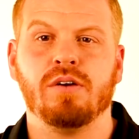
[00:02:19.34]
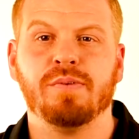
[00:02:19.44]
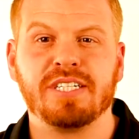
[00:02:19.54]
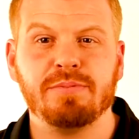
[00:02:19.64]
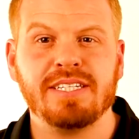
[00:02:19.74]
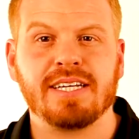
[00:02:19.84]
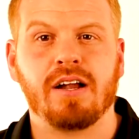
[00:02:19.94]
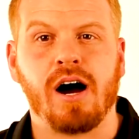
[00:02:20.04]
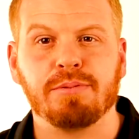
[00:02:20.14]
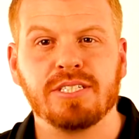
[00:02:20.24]
which means
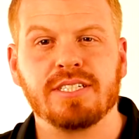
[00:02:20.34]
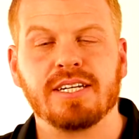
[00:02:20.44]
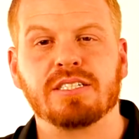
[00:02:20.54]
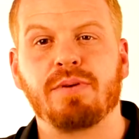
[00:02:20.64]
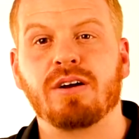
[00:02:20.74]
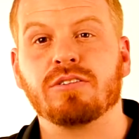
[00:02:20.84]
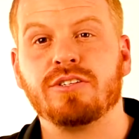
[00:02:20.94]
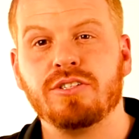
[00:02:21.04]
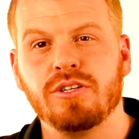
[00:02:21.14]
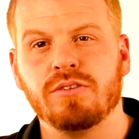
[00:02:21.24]
that options that expire
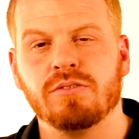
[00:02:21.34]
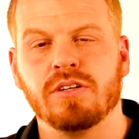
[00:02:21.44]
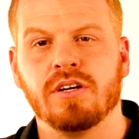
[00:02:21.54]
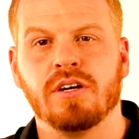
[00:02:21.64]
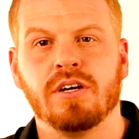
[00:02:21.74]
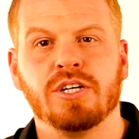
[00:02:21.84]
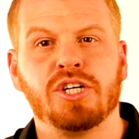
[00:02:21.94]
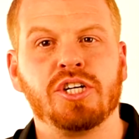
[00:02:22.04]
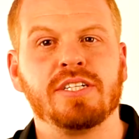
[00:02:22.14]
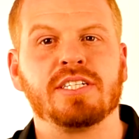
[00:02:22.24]
soon
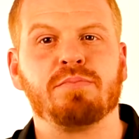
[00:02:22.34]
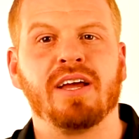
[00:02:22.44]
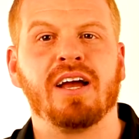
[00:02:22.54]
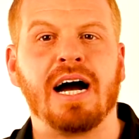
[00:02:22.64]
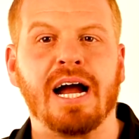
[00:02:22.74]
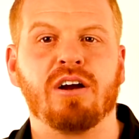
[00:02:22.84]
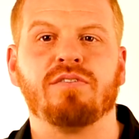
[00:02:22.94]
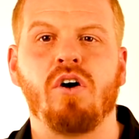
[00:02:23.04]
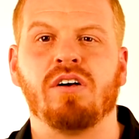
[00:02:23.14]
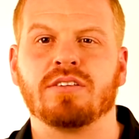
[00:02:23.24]
should display higher
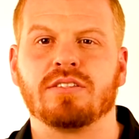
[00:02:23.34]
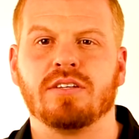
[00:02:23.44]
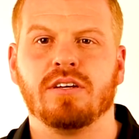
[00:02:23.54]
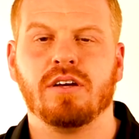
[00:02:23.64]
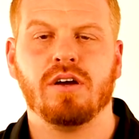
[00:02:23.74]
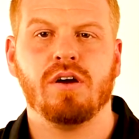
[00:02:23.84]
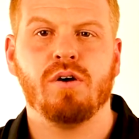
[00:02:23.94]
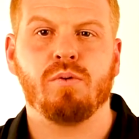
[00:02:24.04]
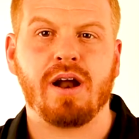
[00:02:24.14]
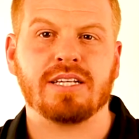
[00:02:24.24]
vols,
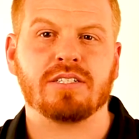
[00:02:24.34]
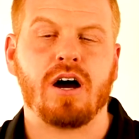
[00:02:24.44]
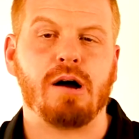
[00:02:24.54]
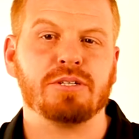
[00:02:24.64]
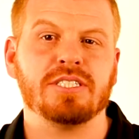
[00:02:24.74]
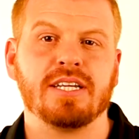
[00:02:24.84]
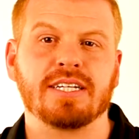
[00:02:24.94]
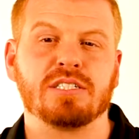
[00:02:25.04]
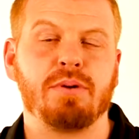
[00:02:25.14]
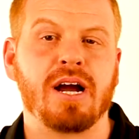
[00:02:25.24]
whereas options that
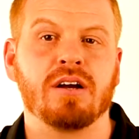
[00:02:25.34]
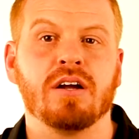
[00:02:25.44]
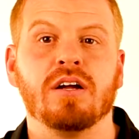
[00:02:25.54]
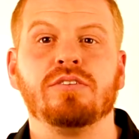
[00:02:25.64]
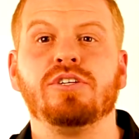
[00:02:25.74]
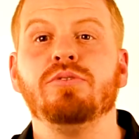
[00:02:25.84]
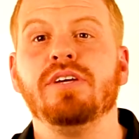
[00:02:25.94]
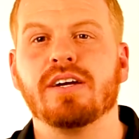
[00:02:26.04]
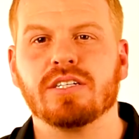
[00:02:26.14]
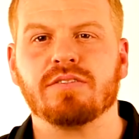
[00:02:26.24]
expire two
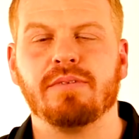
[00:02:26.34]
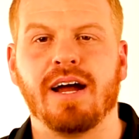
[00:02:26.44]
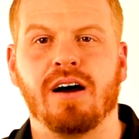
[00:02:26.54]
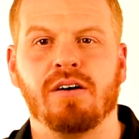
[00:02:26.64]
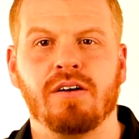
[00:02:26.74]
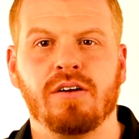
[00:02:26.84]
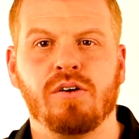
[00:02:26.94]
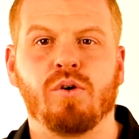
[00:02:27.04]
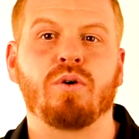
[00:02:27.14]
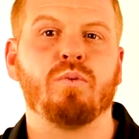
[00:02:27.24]
years from now
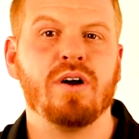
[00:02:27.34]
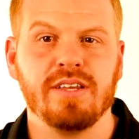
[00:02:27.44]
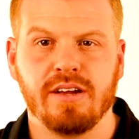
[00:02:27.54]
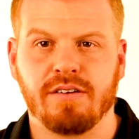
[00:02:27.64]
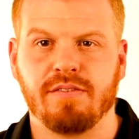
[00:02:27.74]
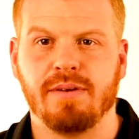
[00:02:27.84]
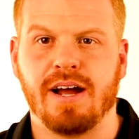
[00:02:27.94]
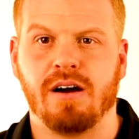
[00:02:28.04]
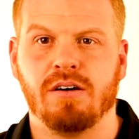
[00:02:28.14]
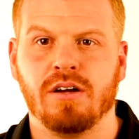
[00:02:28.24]
or one year from
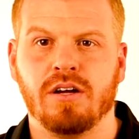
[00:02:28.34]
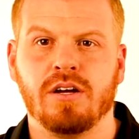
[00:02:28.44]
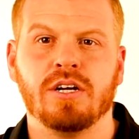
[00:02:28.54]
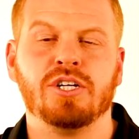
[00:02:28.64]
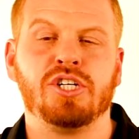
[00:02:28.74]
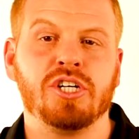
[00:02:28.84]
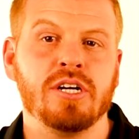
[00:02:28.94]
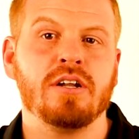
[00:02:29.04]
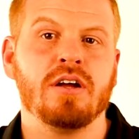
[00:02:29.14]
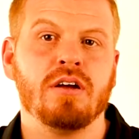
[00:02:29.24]
now
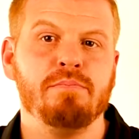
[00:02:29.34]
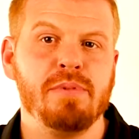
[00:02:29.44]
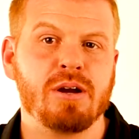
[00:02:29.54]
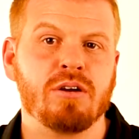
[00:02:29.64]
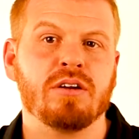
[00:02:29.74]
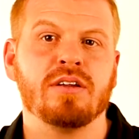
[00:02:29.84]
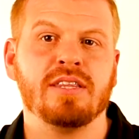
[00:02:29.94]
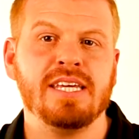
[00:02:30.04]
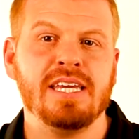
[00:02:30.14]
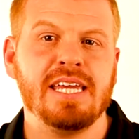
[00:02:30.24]
should mirror
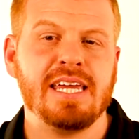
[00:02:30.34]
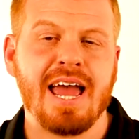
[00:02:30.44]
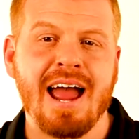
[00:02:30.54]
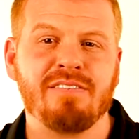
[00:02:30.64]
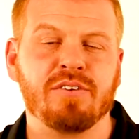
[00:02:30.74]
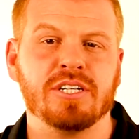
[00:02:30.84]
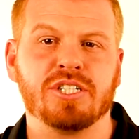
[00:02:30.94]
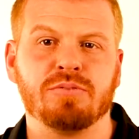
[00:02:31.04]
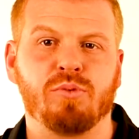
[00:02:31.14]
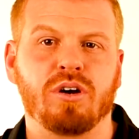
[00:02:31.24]
the
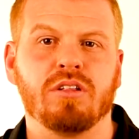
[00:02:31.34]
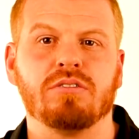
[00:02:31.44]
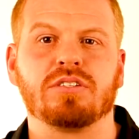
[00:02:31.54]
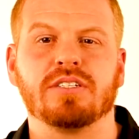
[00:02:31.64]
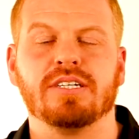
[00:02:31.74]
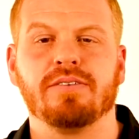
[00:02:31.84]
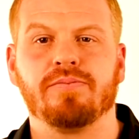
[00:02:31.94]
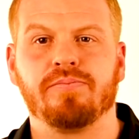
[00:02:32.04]
average more closely.